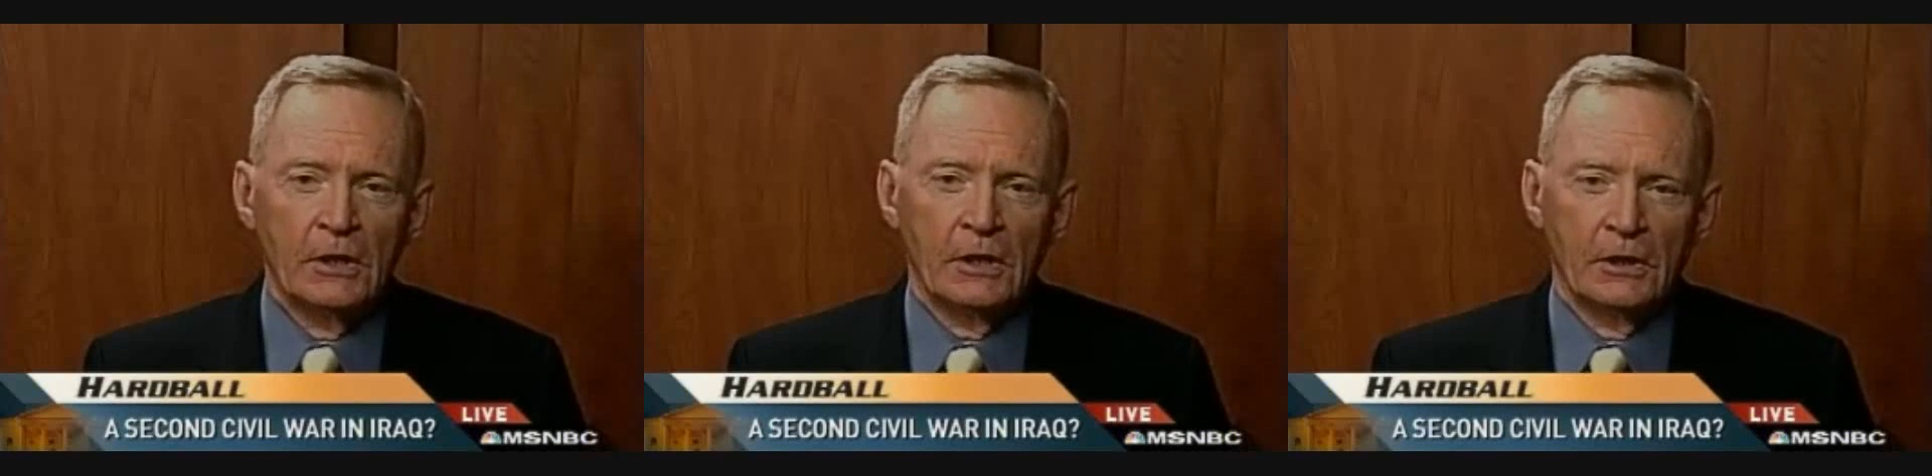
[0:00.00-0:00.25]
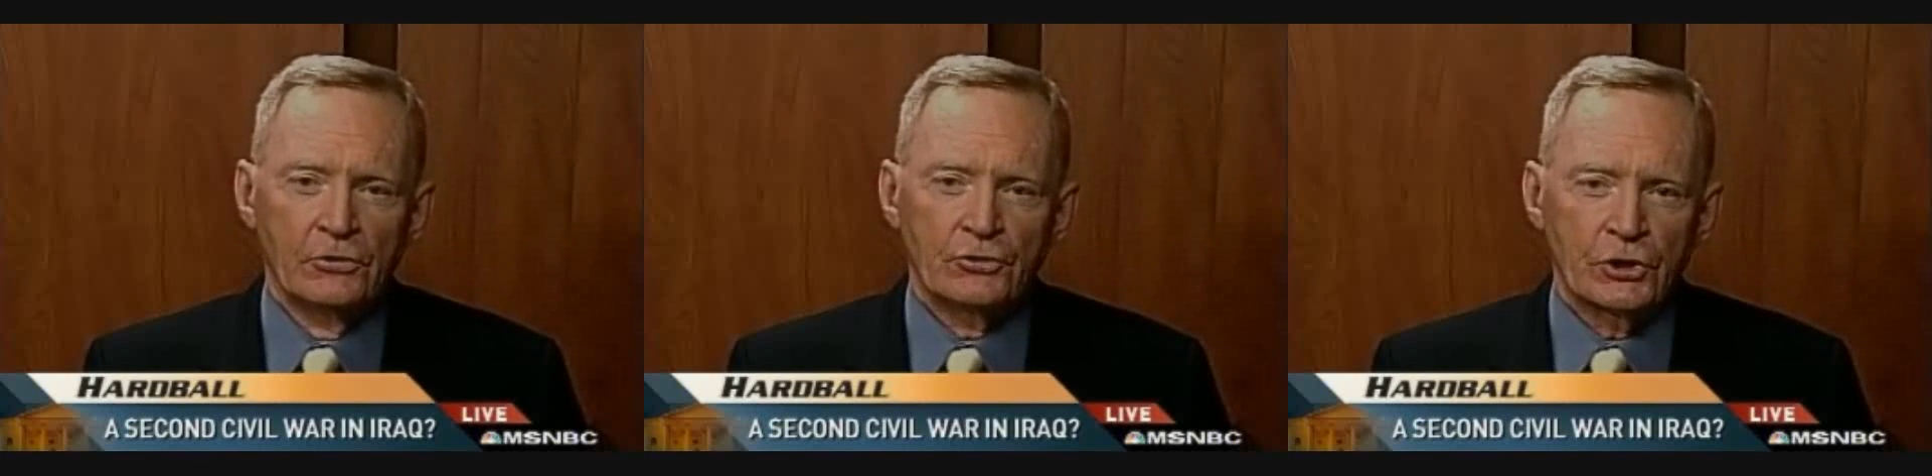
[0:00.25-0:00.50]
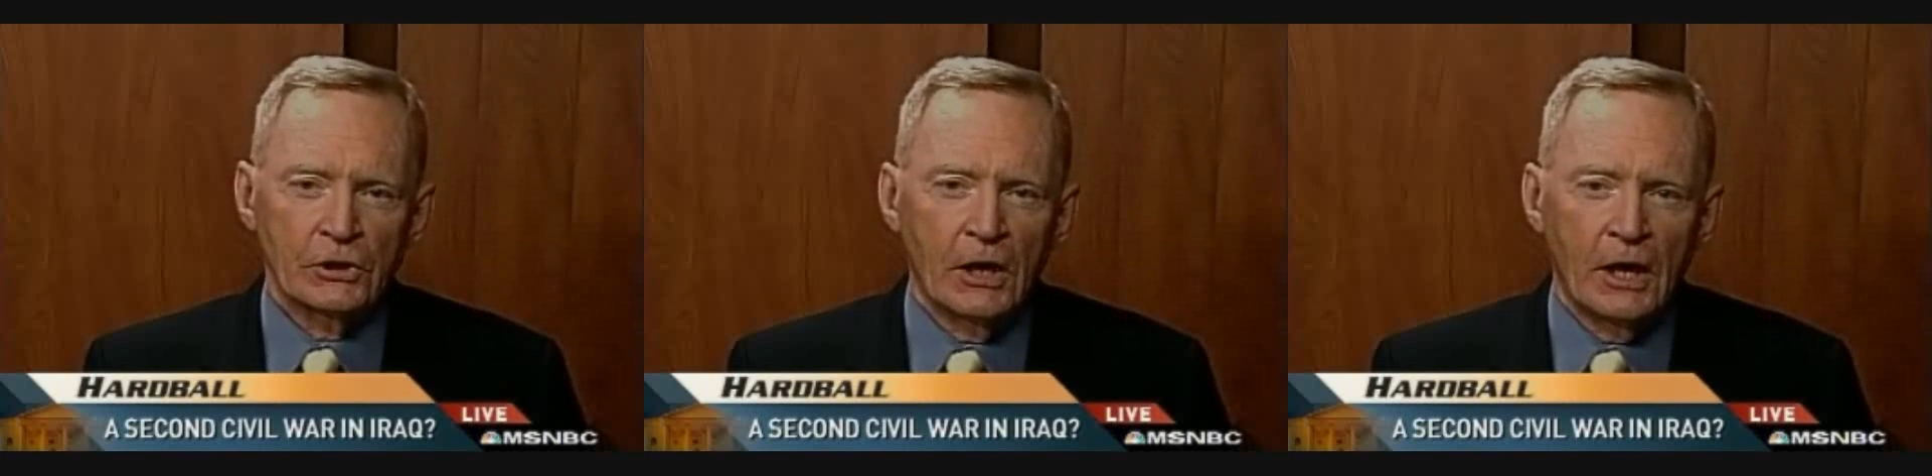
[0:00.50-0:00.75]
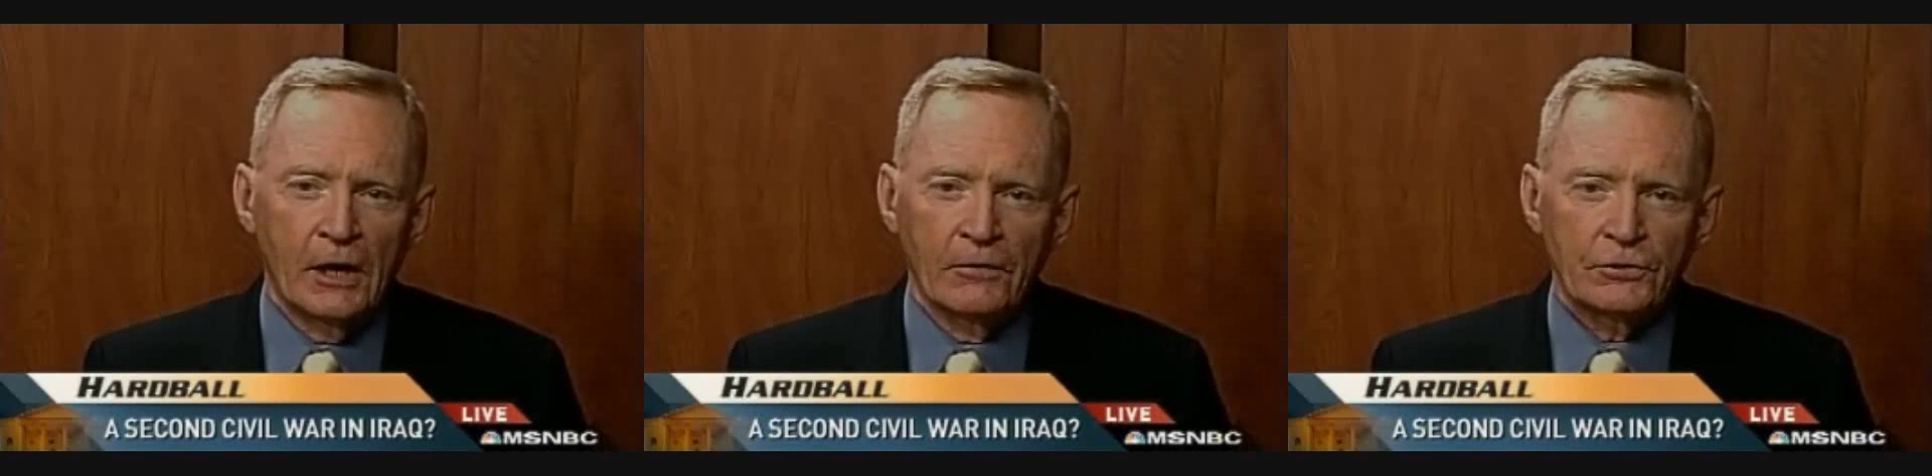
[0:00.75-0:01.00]
in
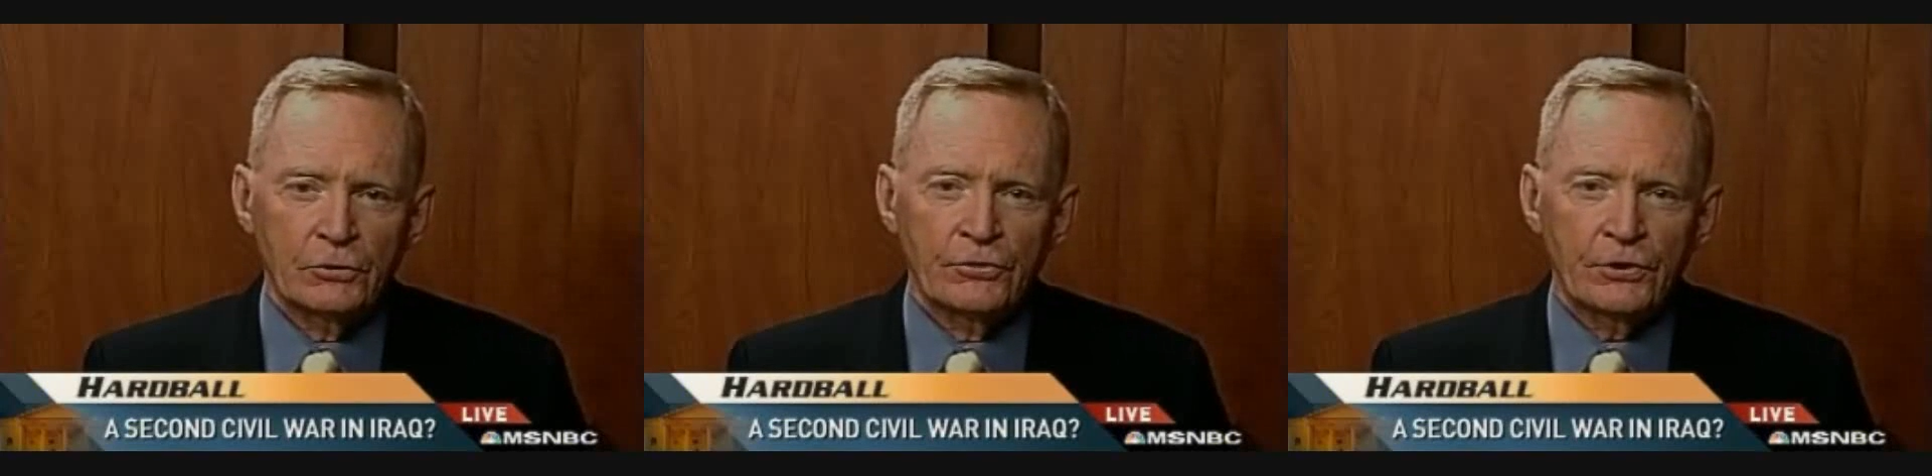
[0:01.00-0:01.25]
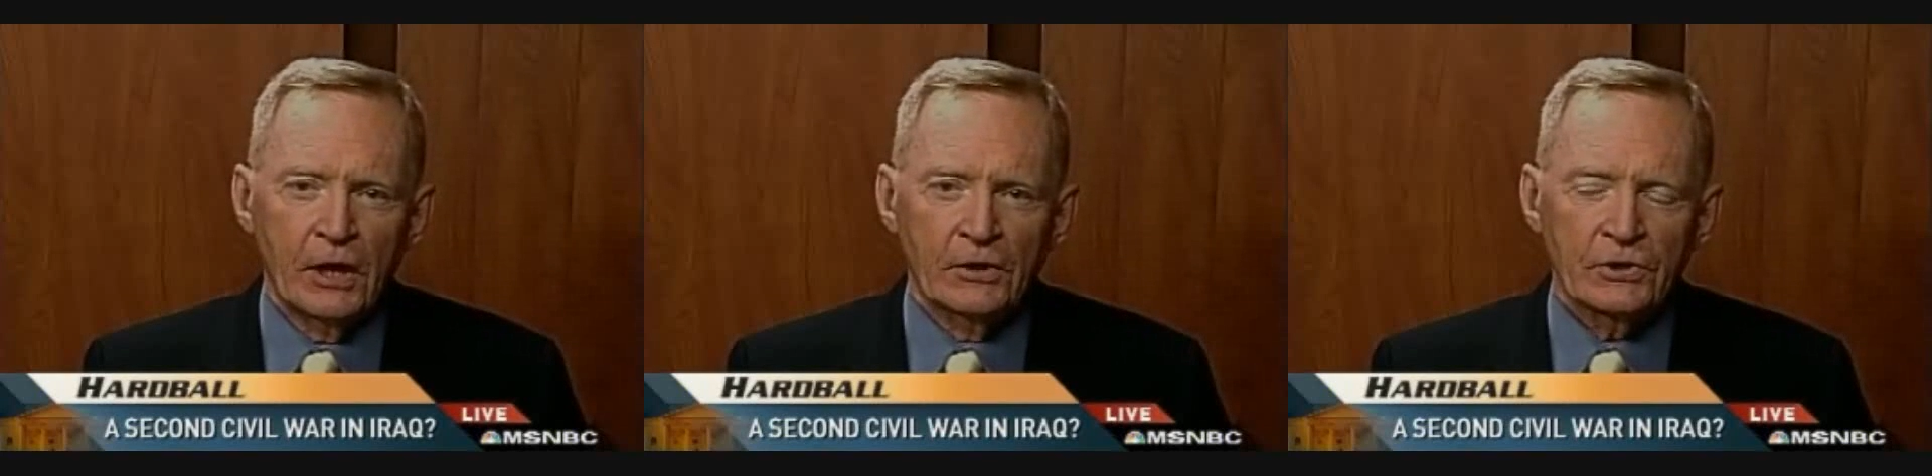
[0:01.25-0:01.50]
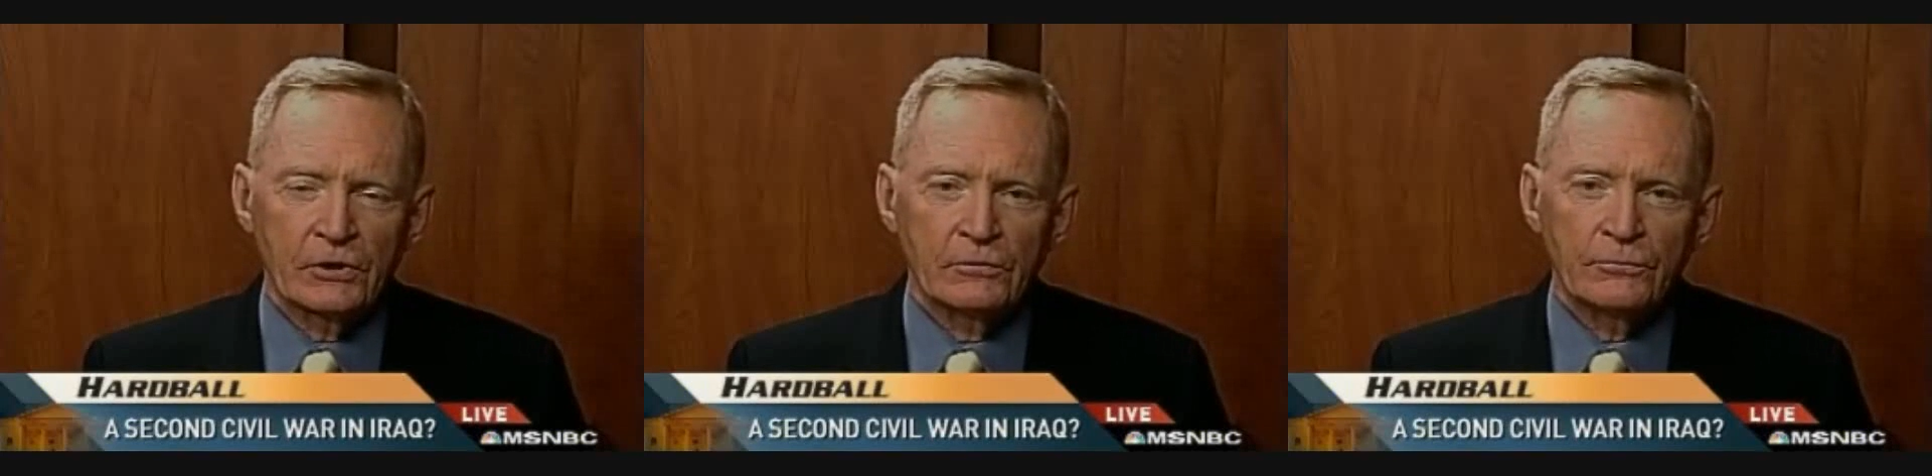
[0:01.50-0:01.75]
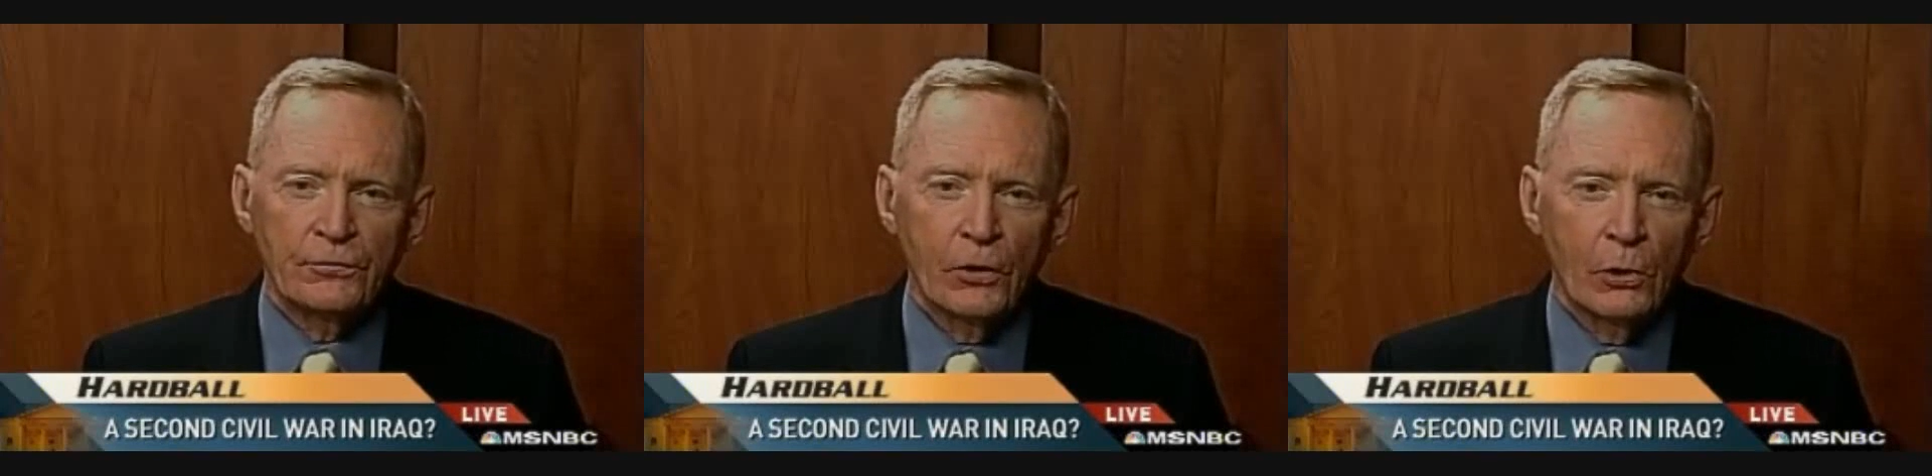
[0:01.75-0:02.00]
July of
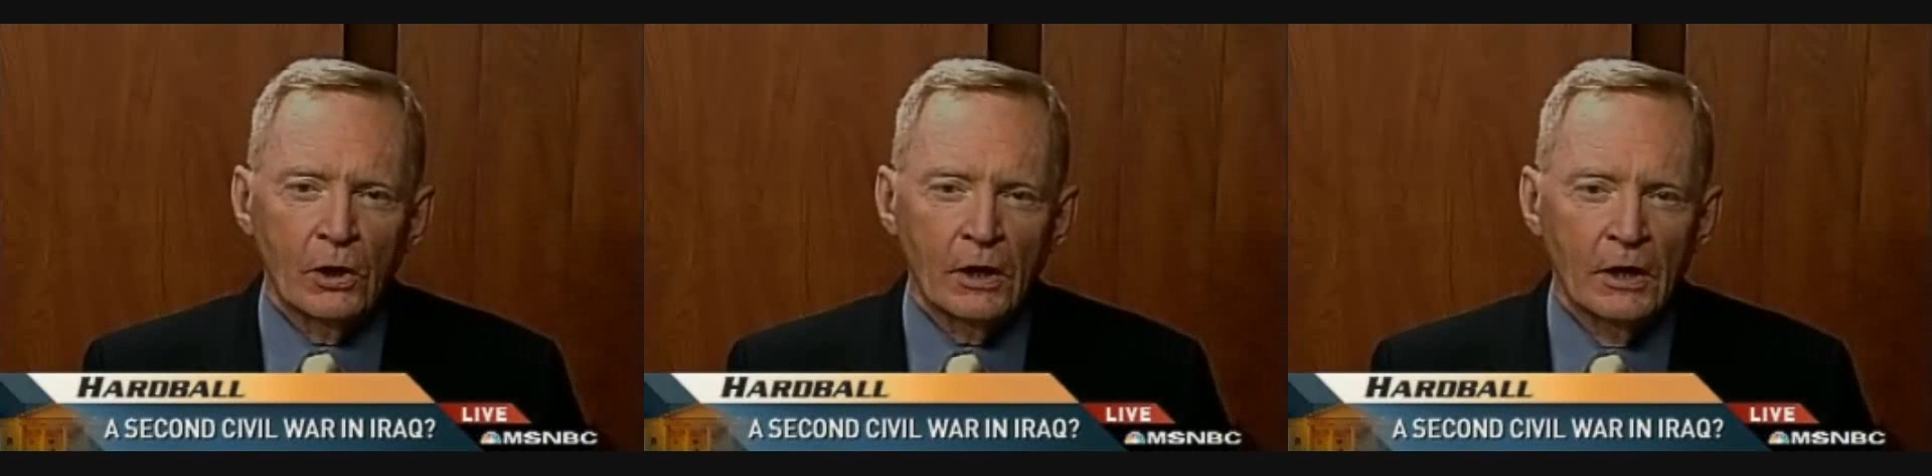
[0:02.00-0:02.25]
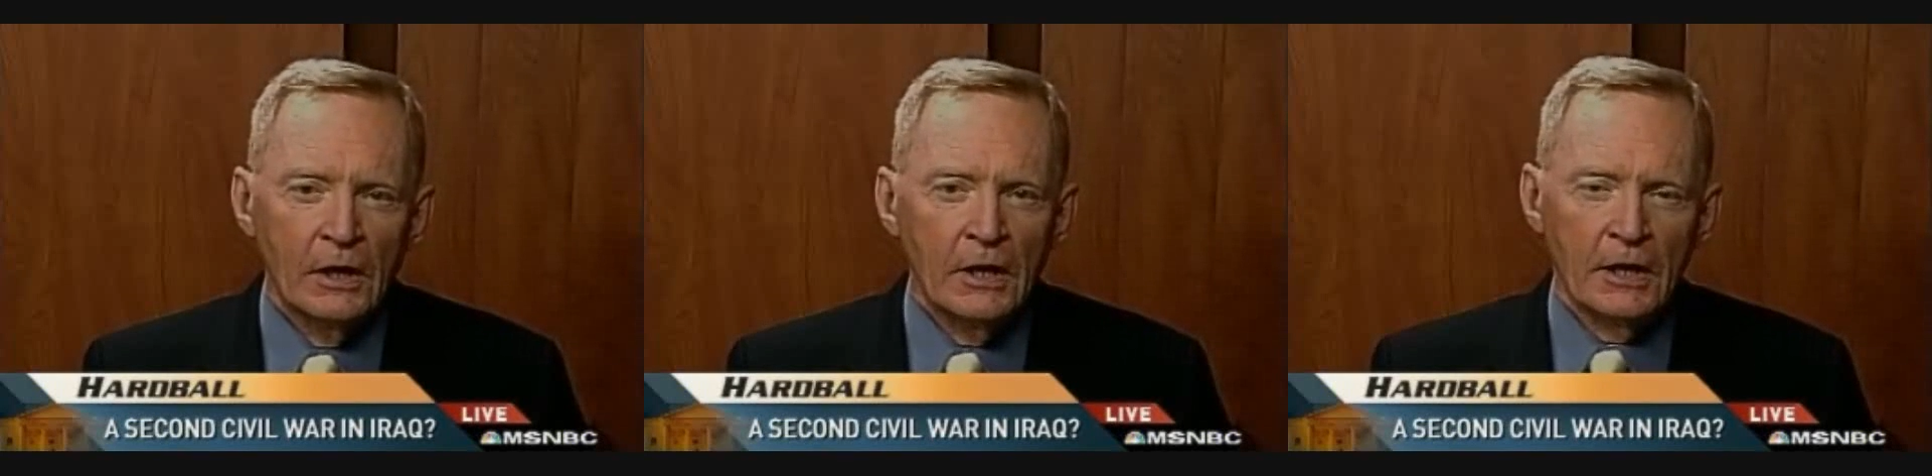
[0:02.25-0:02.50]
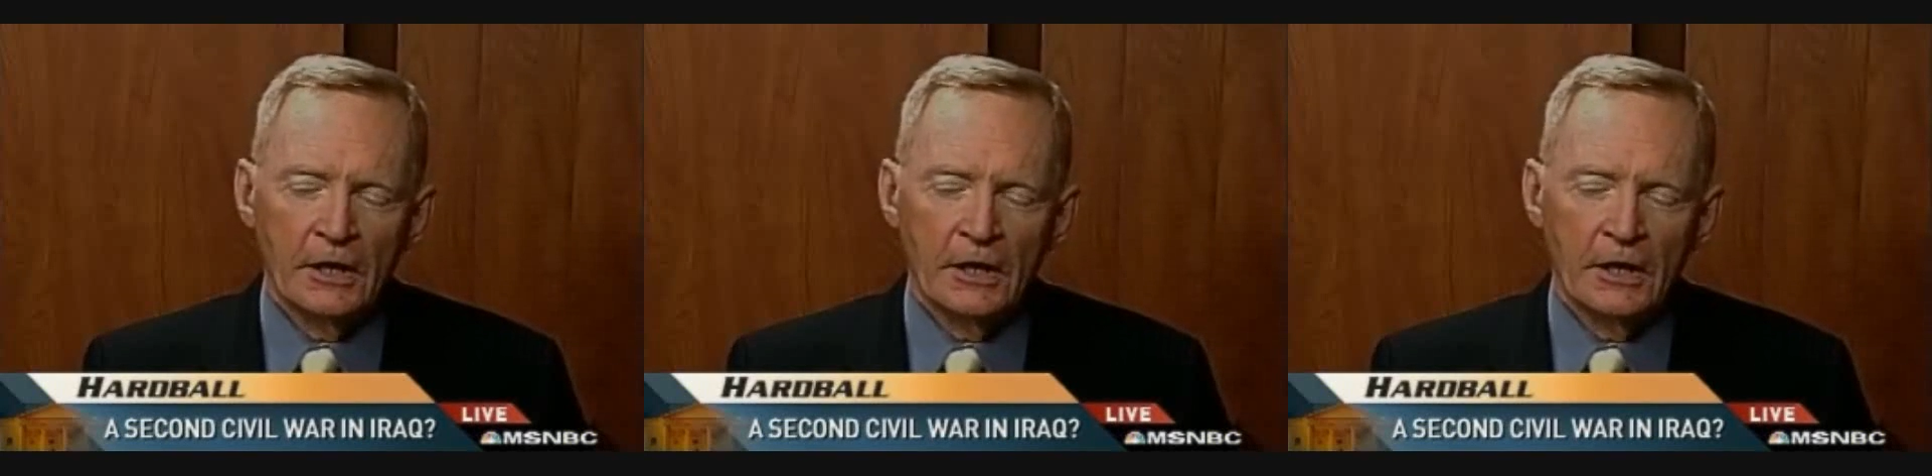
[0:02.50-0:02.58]
2004,